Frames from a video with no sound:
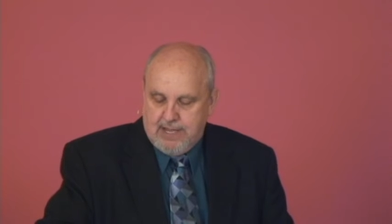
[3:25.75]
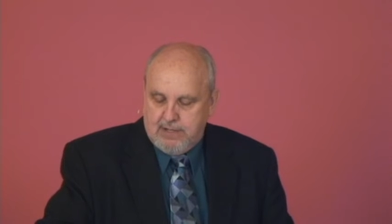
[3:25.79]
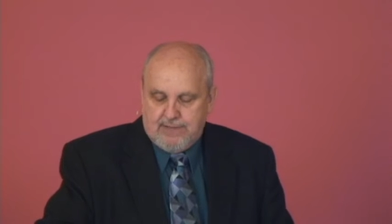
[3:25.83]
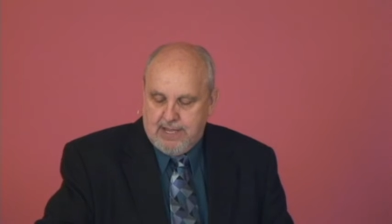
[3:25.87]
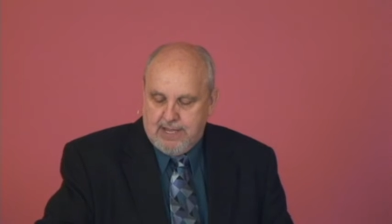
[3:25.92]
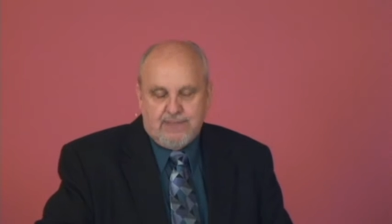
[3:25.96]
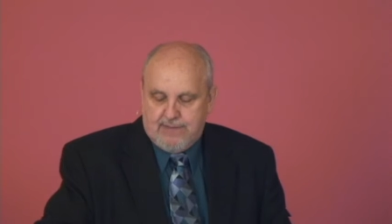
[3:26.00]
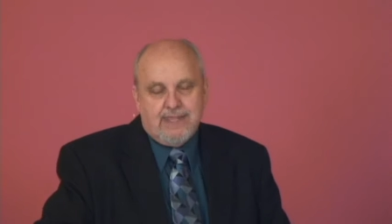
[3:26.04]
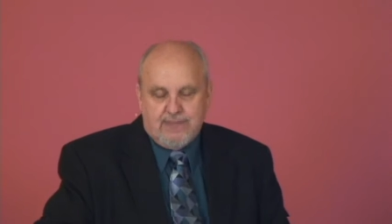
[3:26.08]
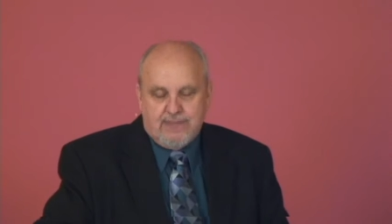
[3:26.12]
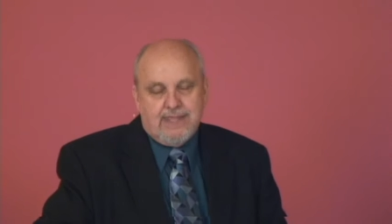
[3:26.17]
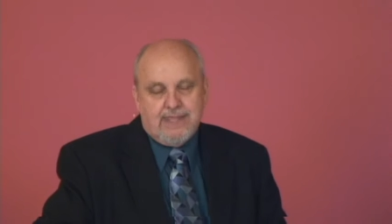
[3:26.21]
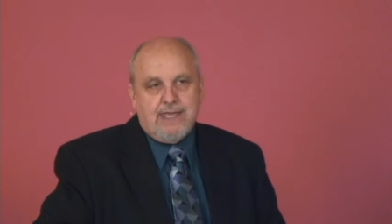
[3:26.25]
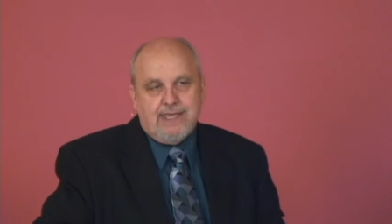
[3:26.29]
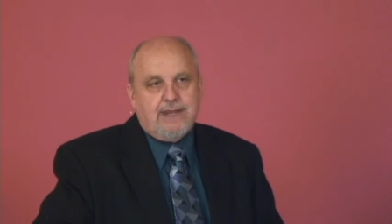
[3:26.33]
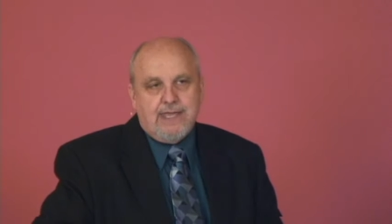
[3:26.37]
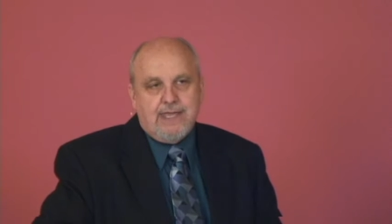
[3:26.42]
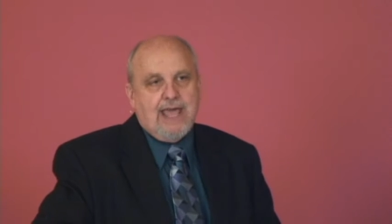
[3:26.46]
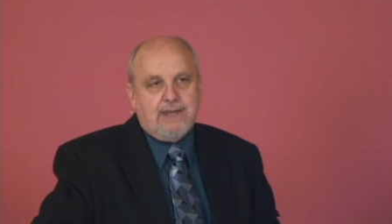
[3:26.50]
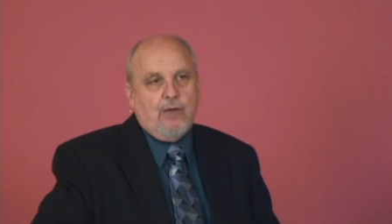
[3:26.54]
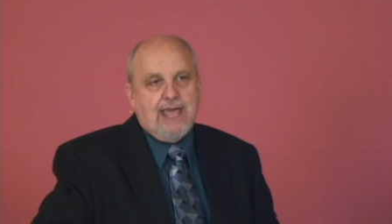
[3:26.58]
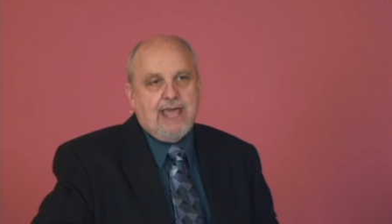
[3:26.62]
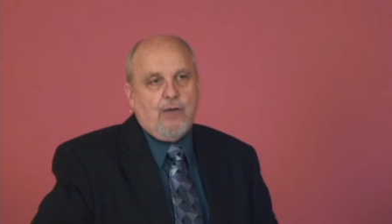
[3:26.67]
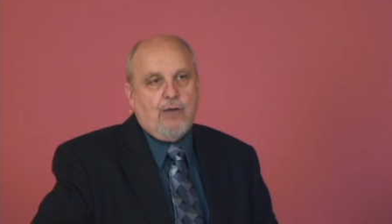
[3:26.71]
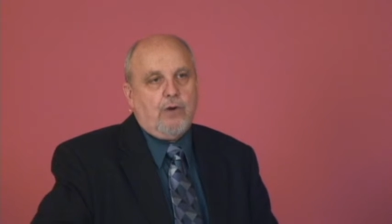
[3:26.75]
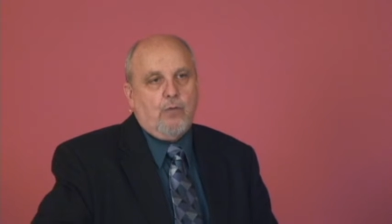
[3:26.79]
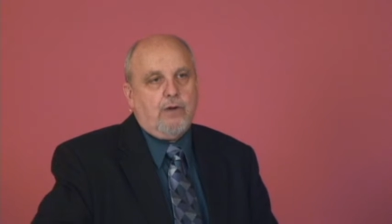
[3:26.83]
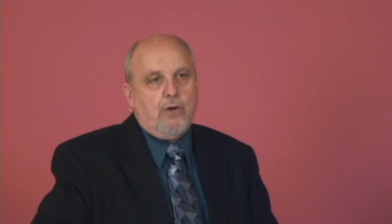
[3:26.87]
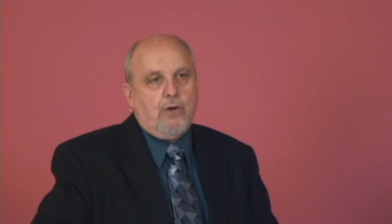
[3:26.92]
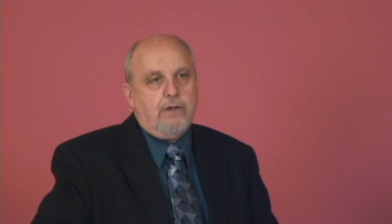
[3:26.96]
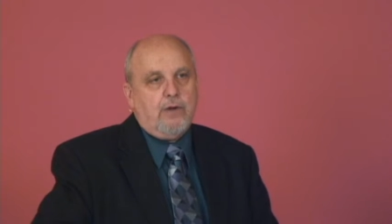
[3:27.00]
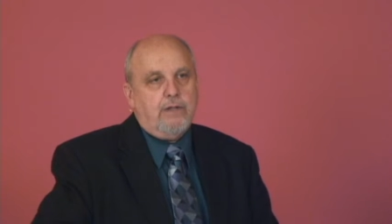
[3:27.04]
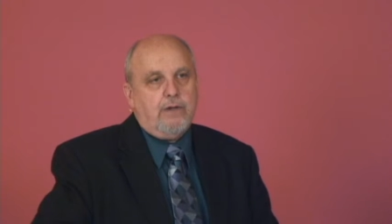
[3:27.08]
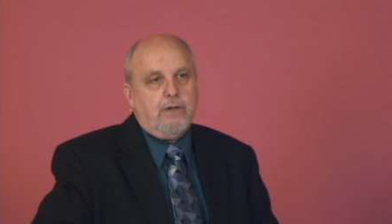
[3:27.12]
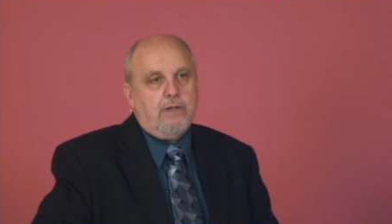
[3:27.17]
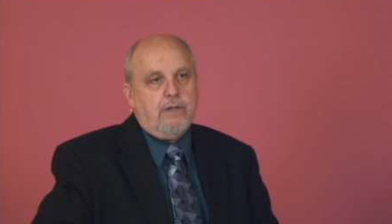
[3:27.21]
And in that
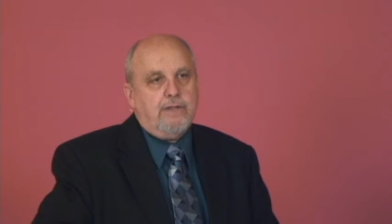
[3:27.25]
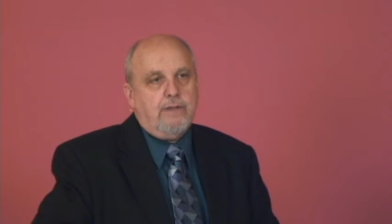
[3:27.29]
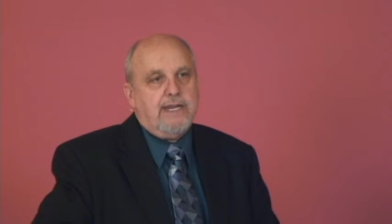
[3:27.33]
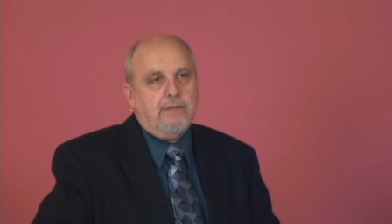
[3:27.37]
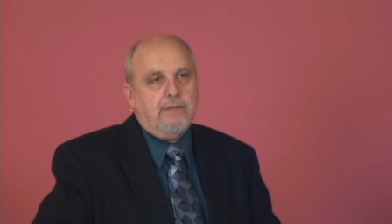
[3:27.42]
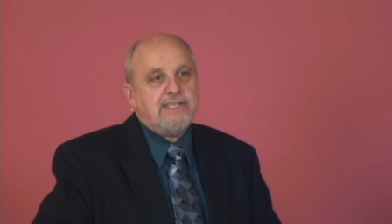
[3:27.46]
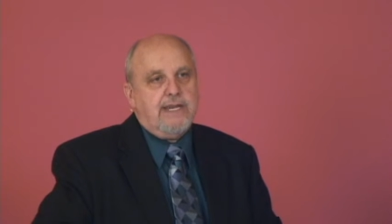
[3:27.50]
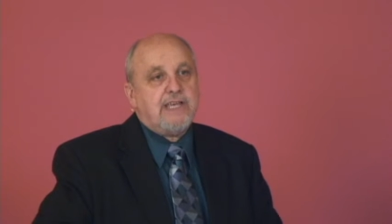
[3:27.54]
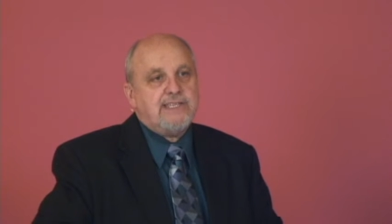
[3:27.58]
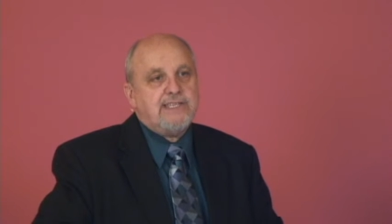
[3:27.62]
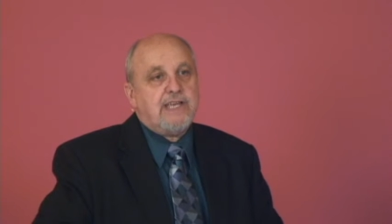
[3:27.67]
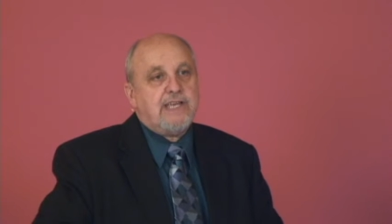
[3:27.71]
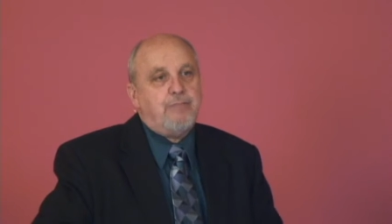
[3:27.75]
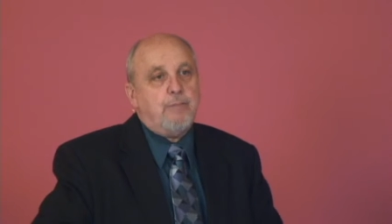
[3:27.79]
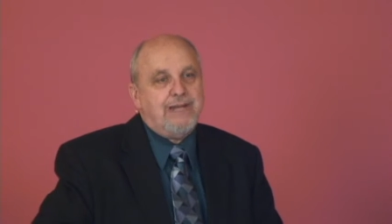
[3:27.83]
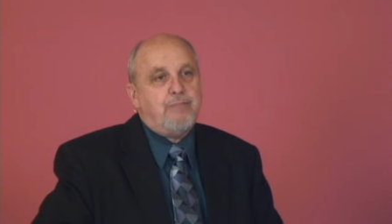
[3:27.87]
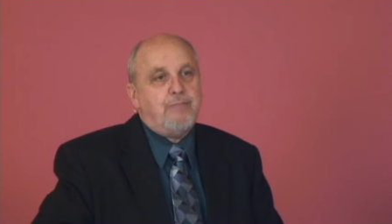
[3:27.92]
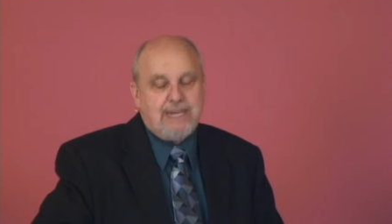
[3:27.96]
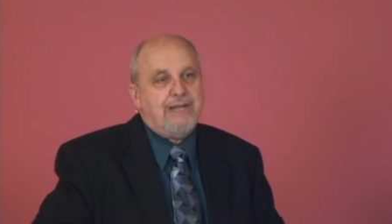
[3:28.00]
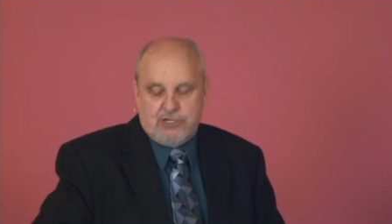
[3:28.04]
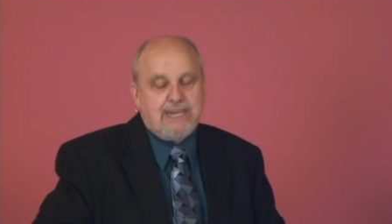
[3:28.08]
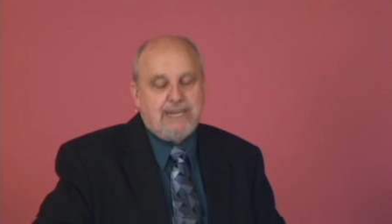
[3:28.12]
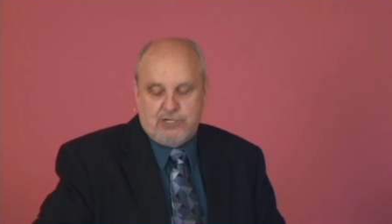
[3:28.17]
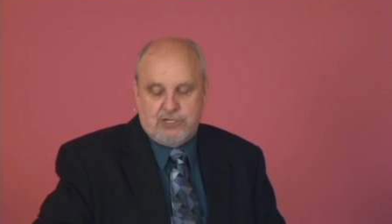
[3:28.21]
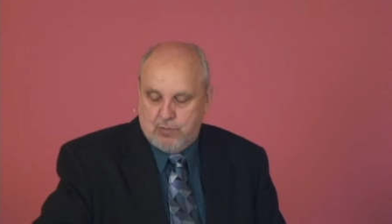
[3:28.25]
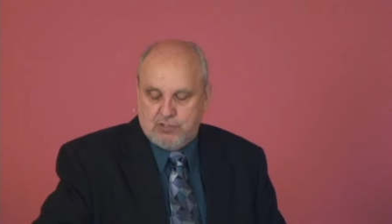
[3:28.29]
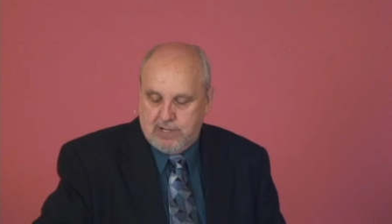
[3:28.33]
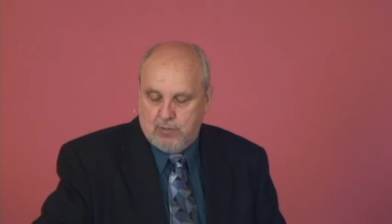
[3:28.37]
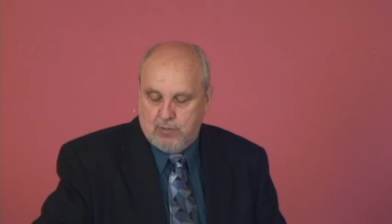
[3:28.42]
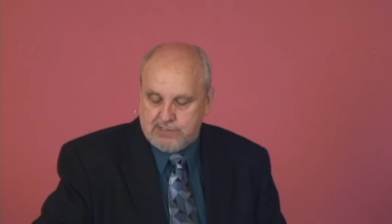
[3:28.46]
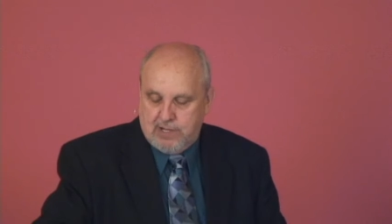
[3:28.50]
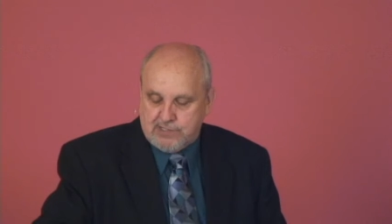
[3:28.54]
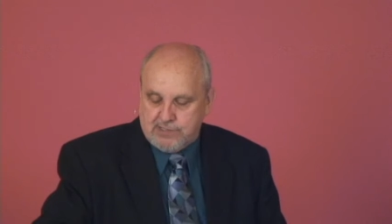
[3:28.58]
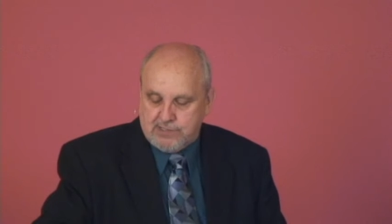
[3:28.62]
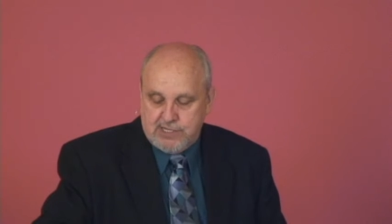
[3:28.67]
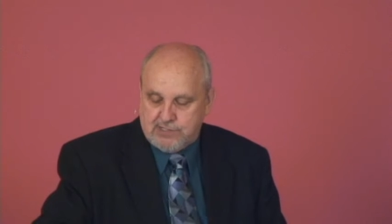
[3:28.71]
word that he's completed to
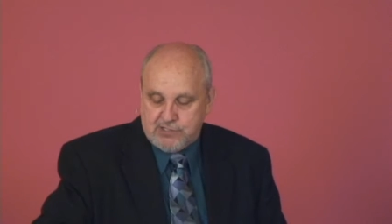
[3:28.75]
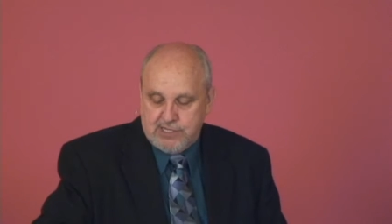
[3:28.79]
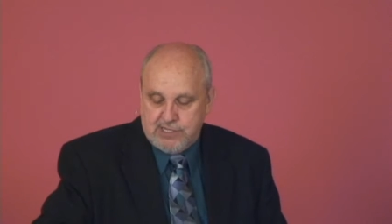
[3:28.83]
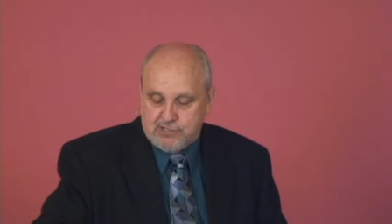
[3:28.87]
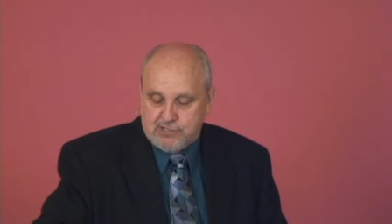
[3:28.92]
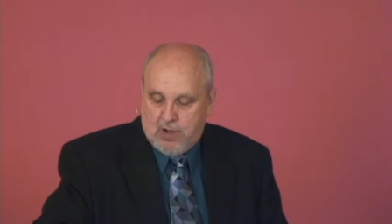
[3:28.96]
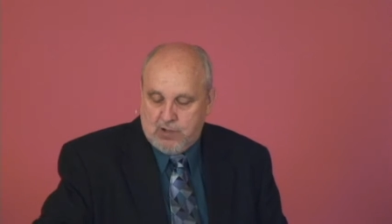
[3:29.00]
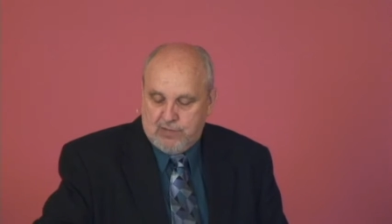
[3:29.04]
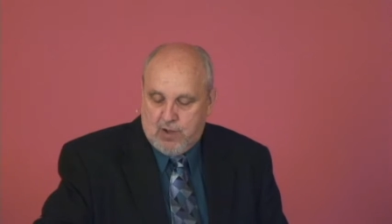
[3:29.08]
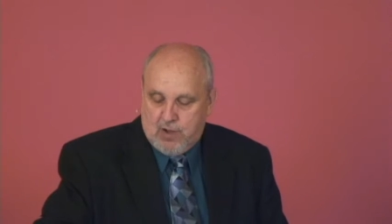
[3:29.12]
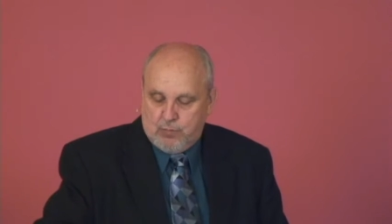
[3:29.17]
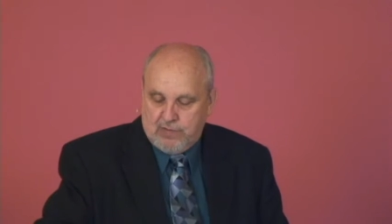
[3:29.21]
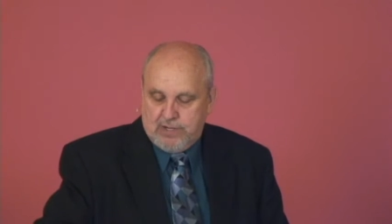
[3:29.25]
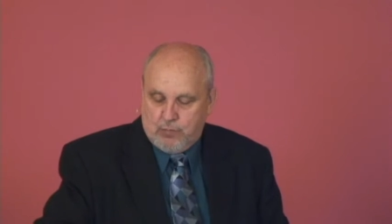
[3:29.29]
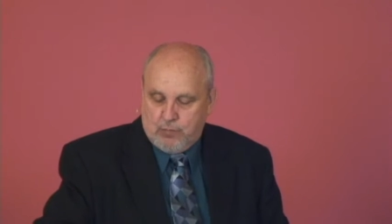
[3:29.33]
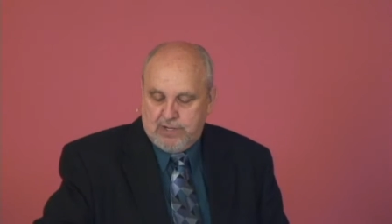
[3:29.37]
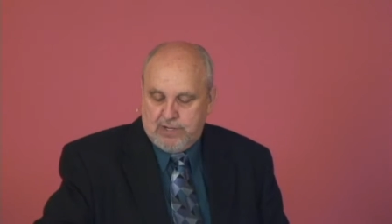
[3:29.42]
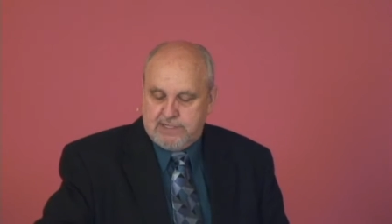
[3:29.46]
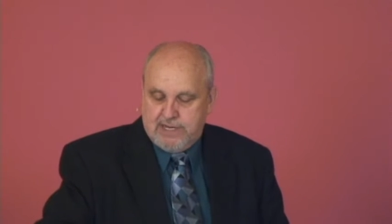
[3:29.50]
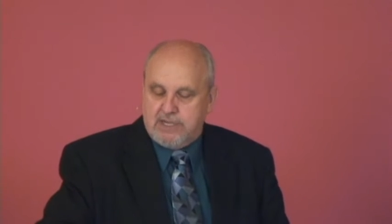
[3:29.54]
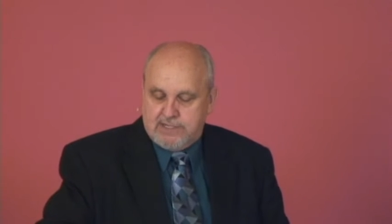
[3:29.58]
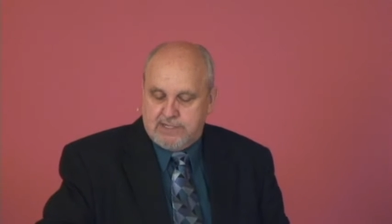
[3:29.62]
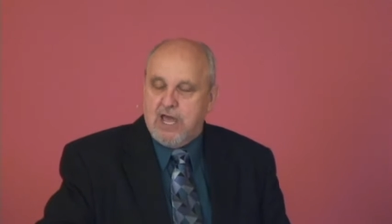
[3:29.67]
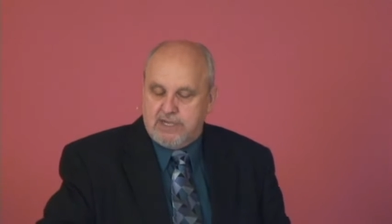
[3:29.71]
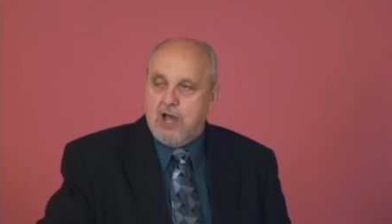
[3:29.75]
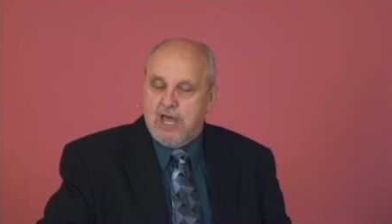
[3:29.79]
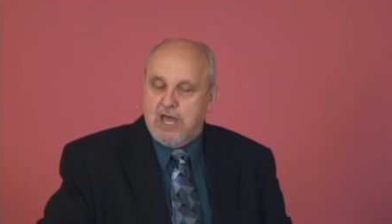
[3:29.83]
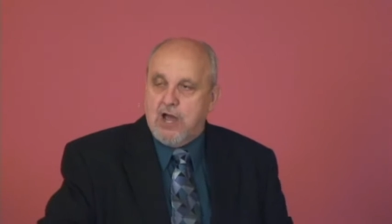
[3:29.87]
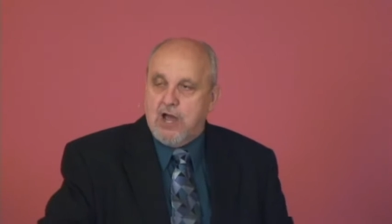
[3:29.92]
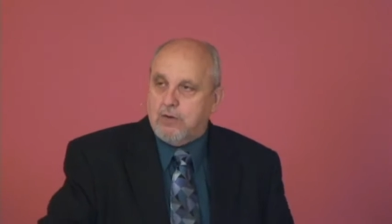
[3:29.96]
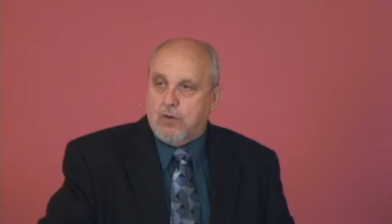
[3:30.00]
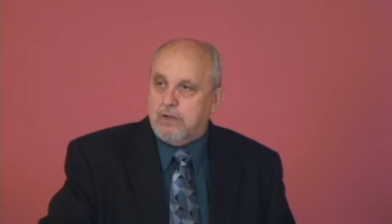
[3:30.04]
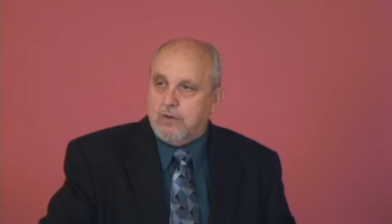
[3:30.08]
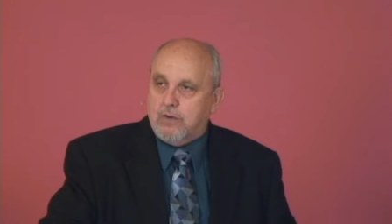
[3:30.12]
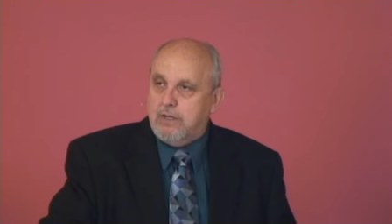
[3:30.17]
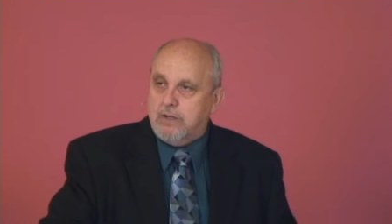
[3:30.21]
us is all that we need to
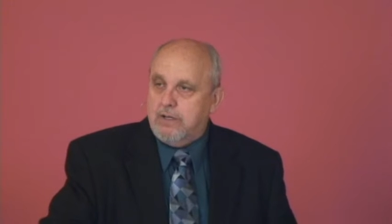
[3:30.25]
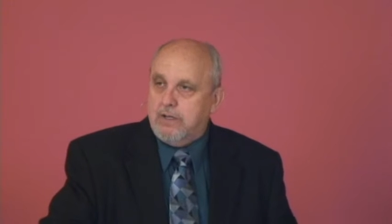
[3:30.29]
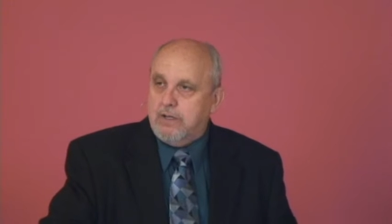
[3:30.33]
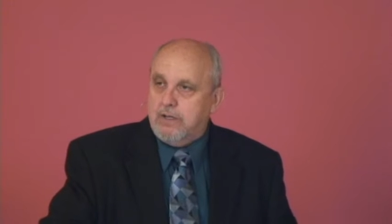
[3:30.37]
know